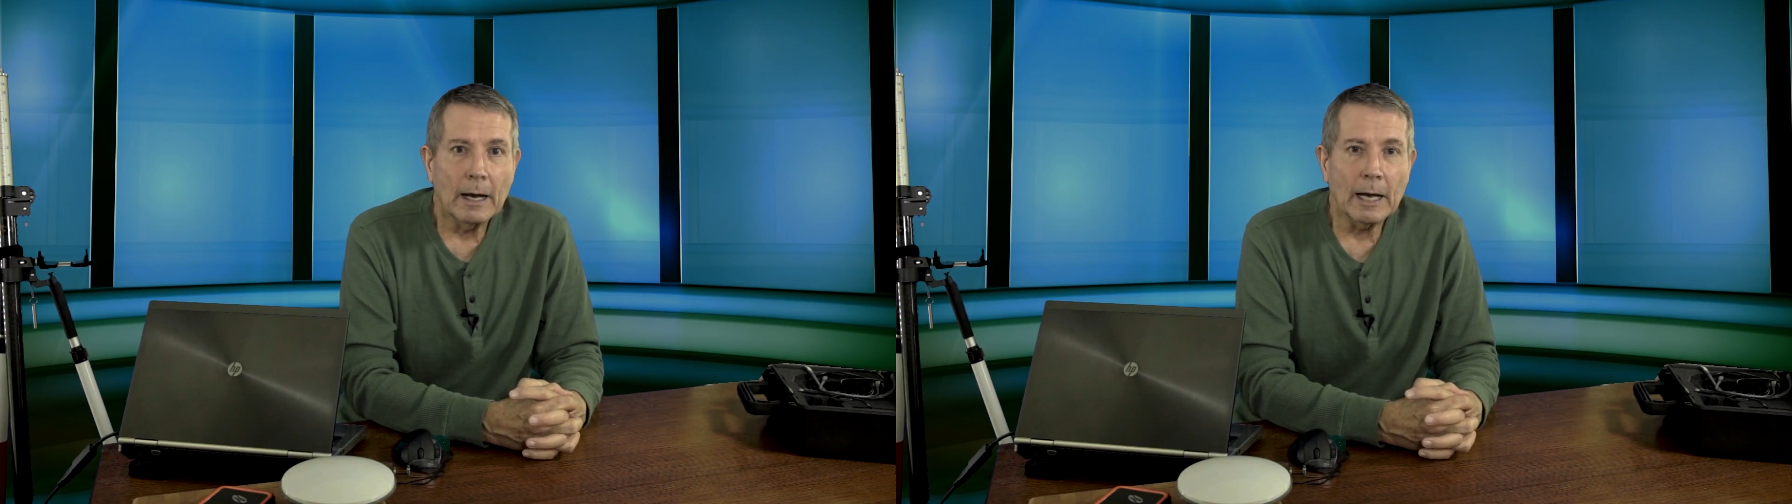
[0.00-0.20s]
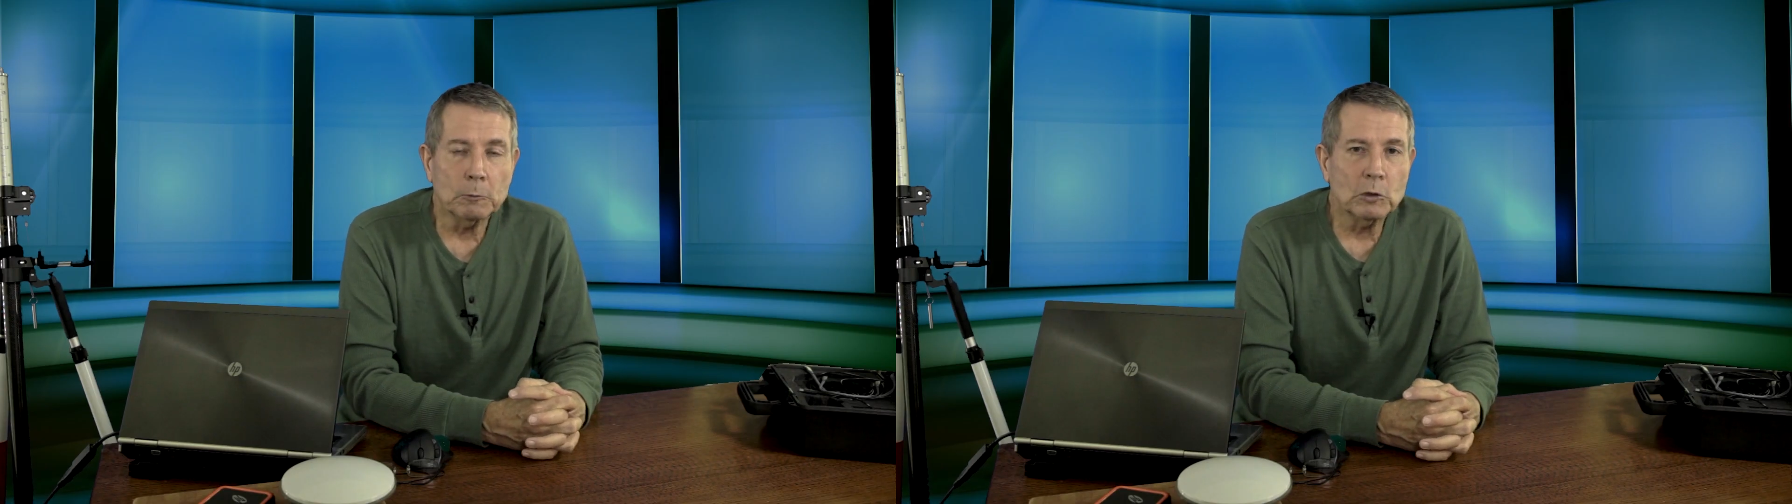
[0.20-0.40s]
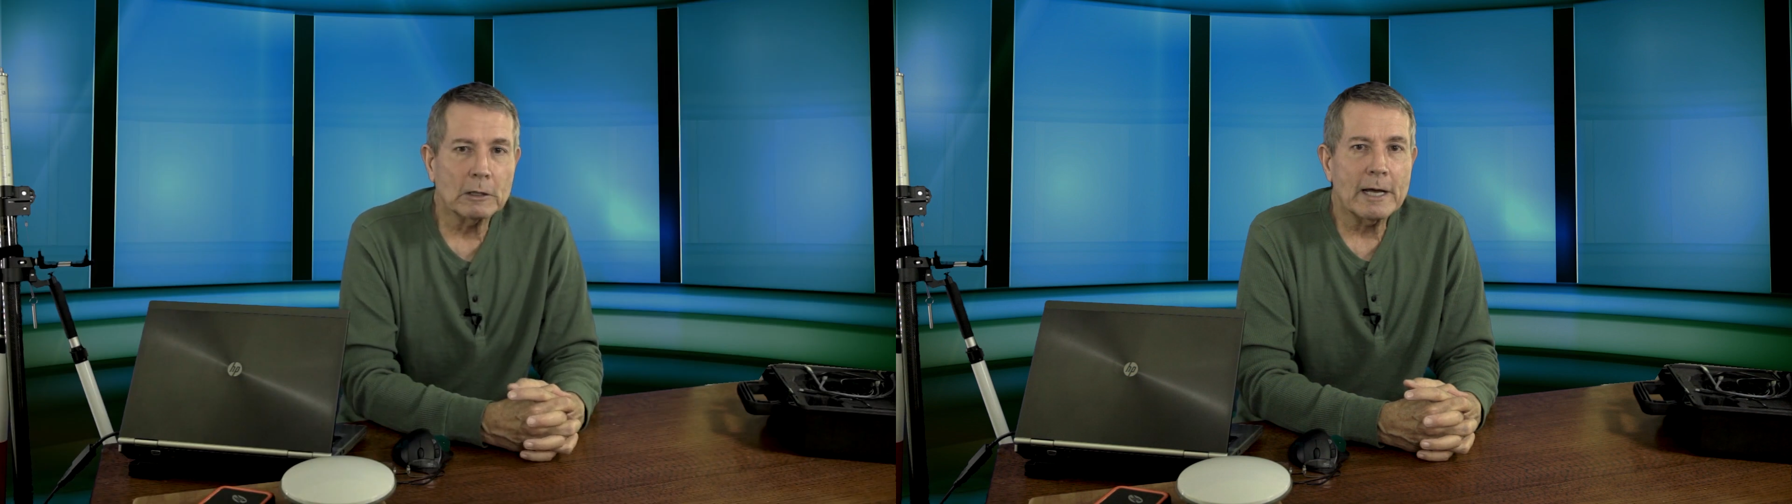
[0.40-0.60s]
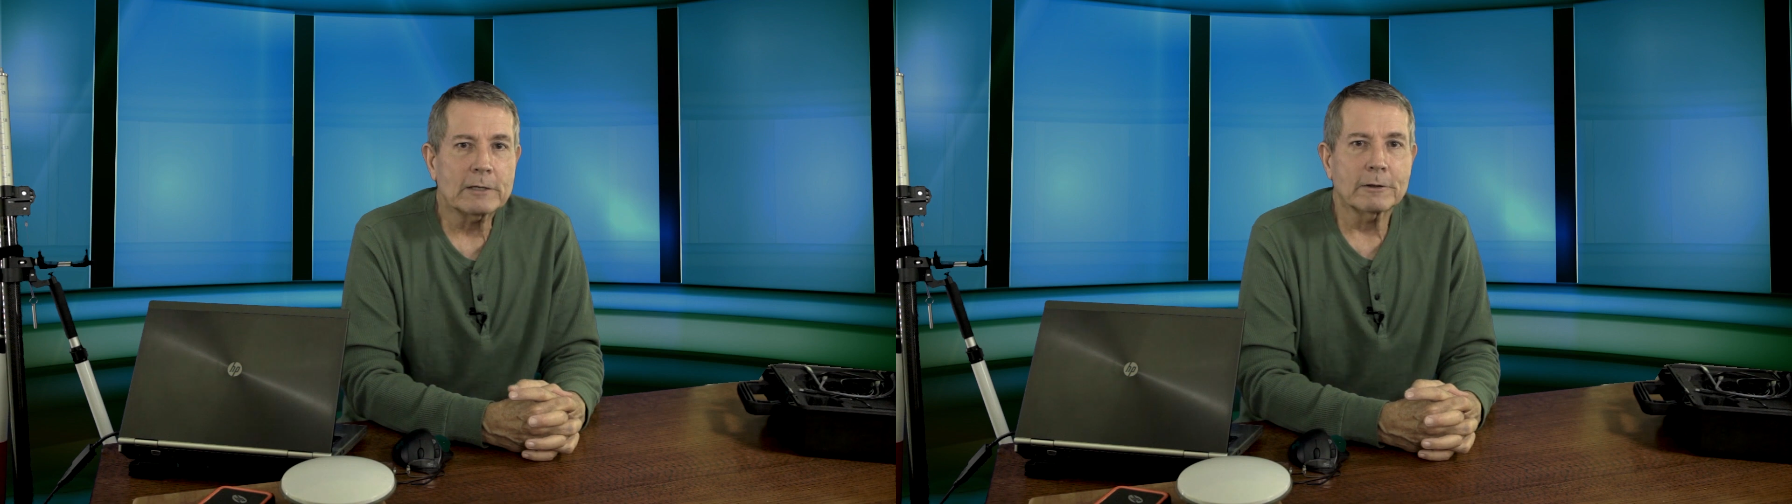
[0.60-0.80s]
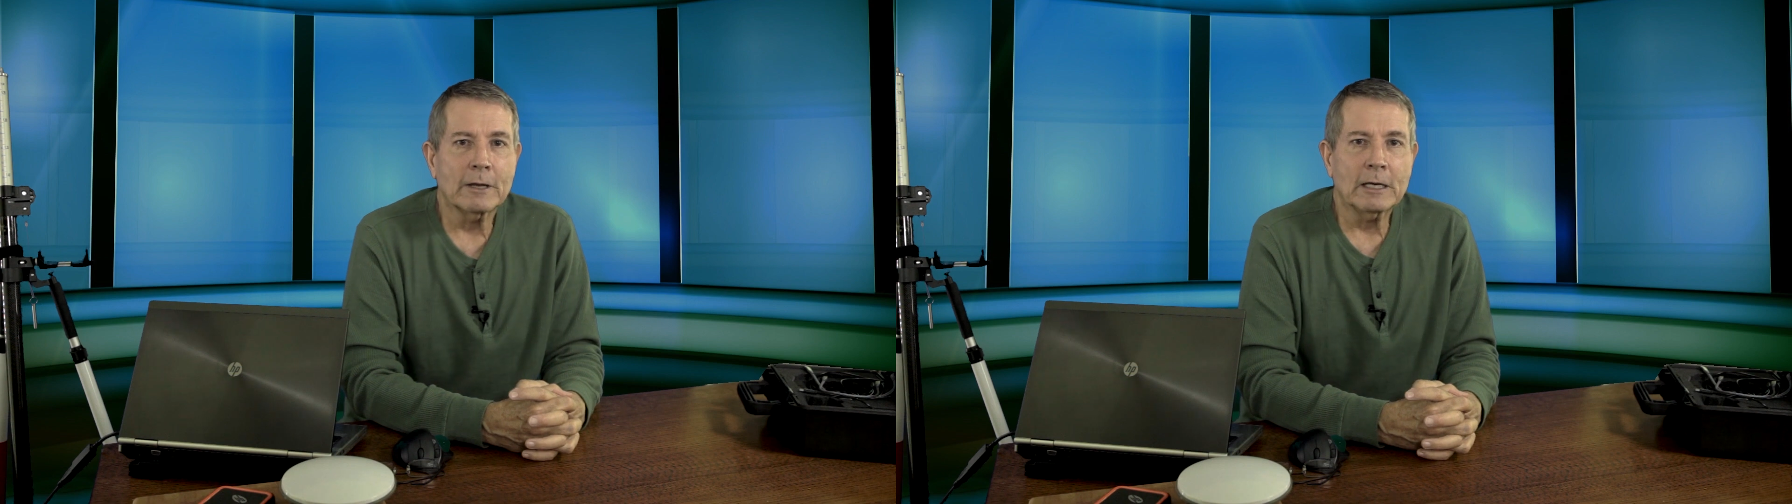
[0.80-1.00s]
I would like
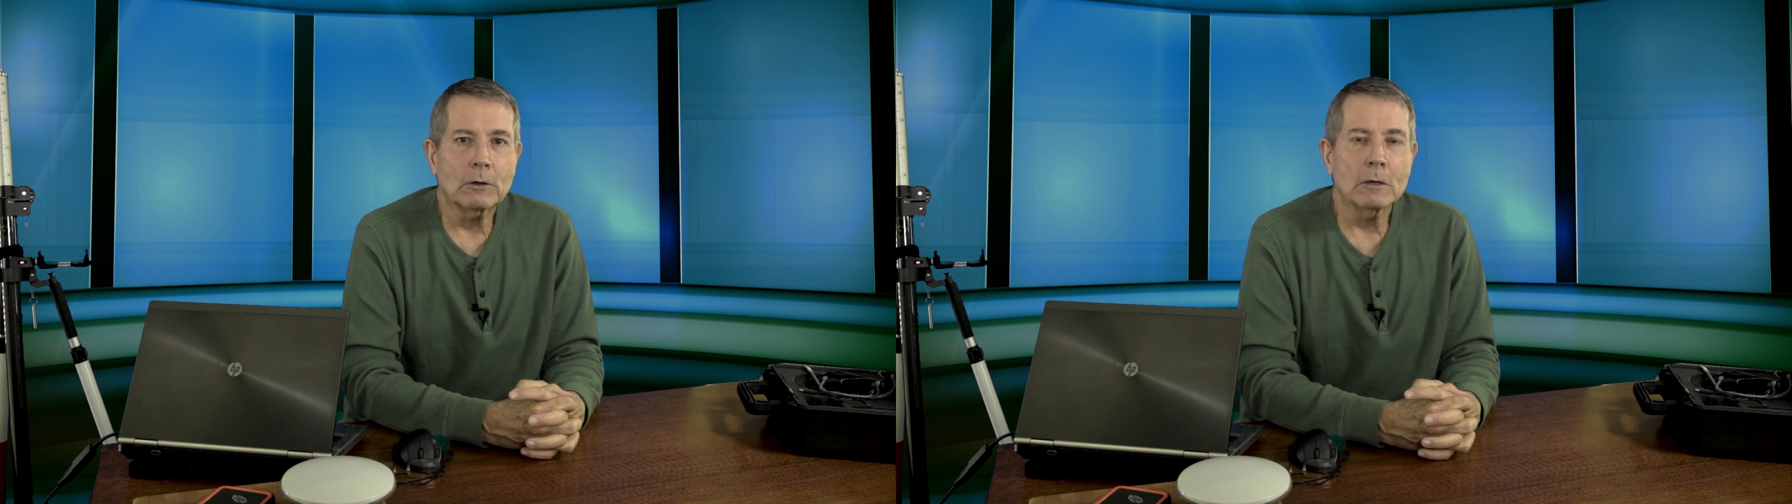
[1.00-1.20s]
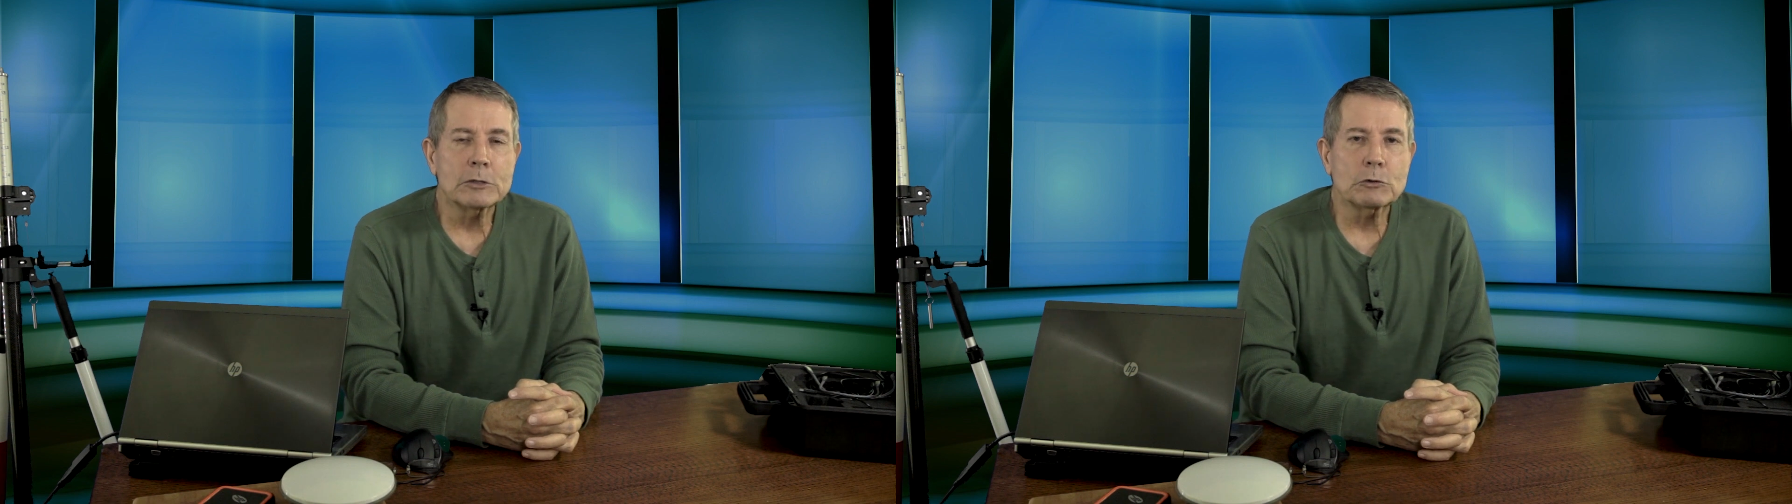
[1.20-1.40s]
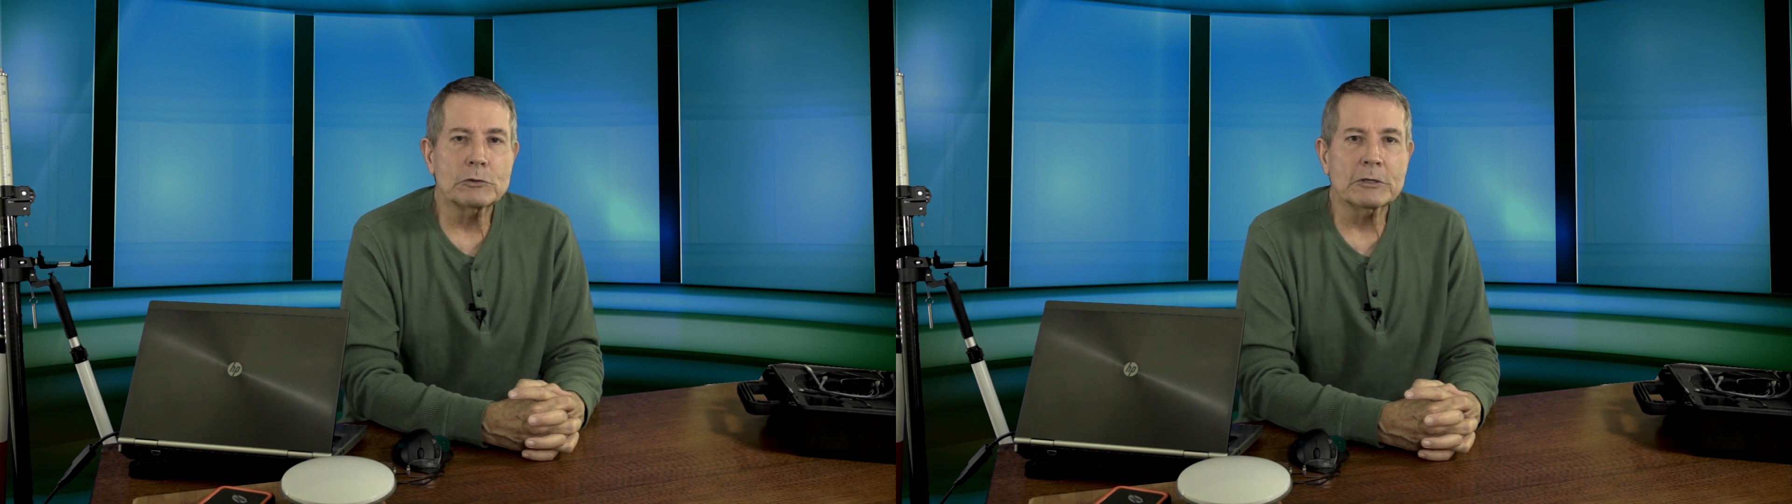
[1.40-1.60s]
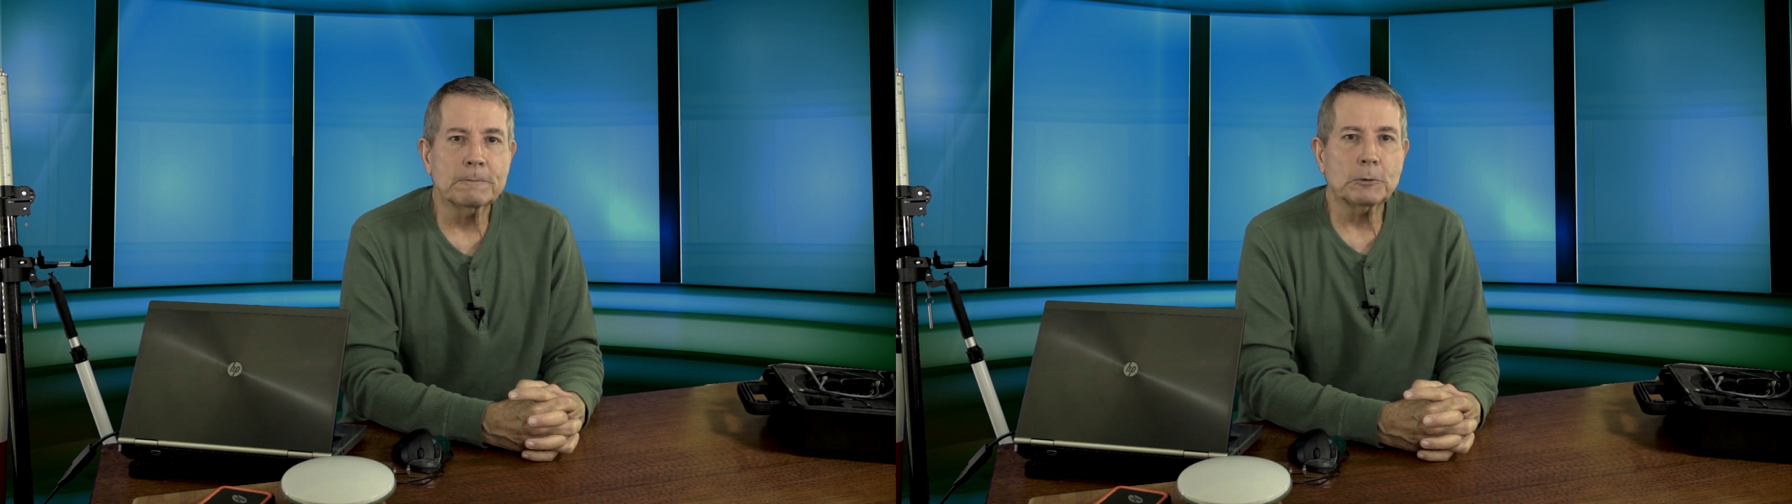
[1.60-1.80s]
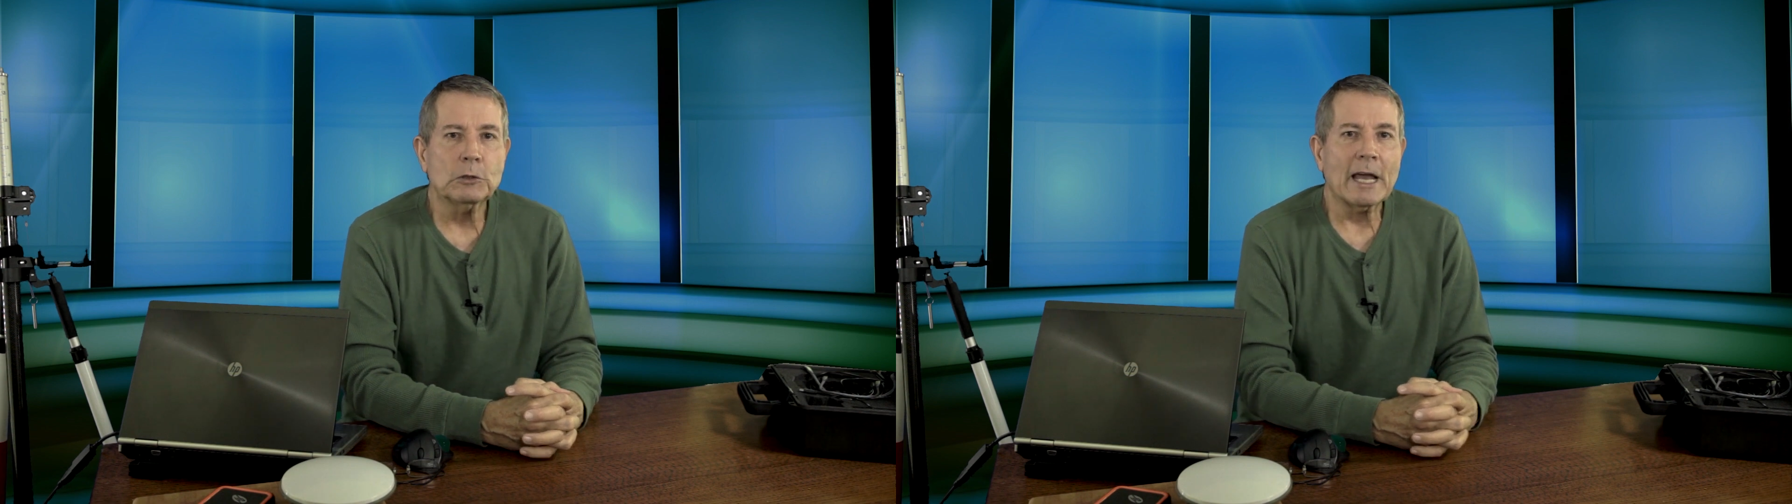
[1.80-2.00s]
to thank
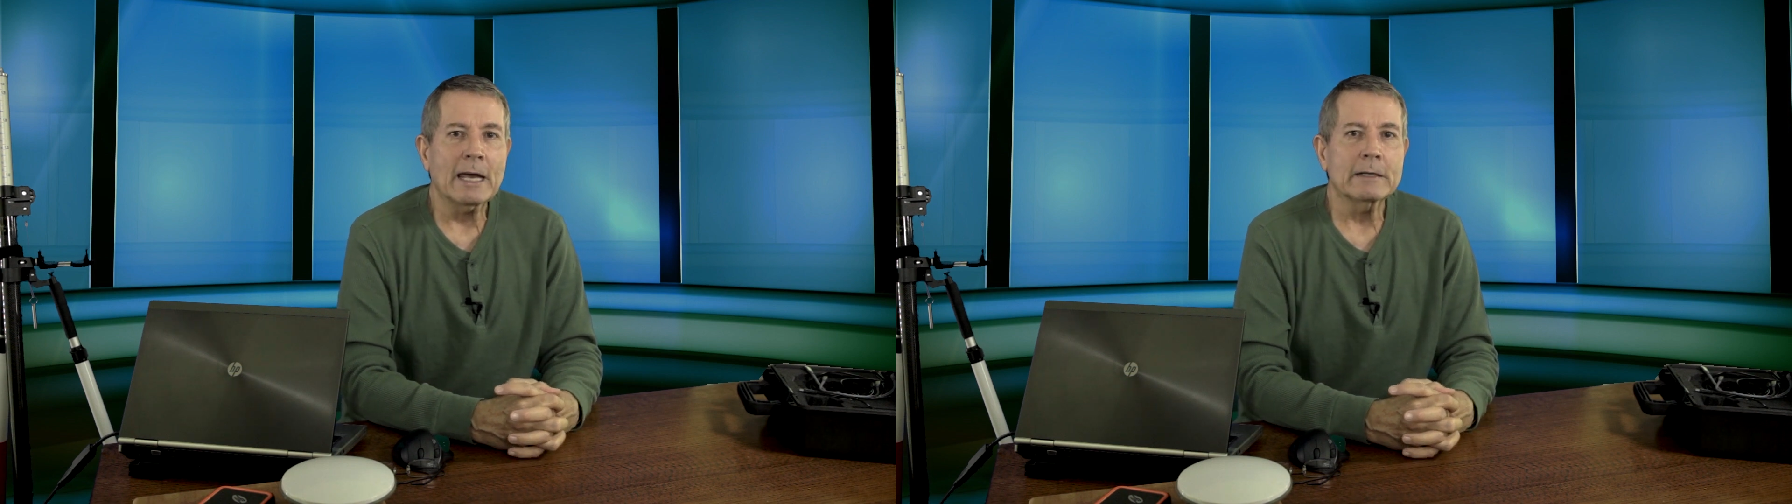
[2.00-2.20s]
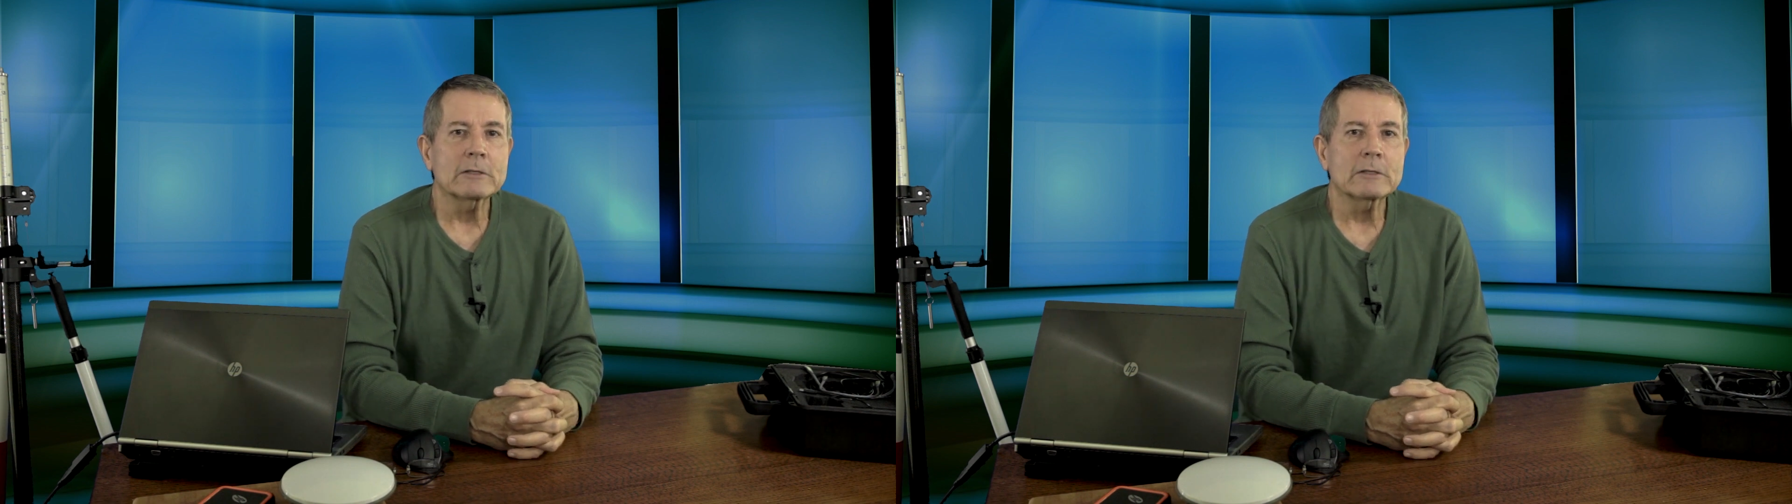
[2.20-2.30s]
ArduSimple and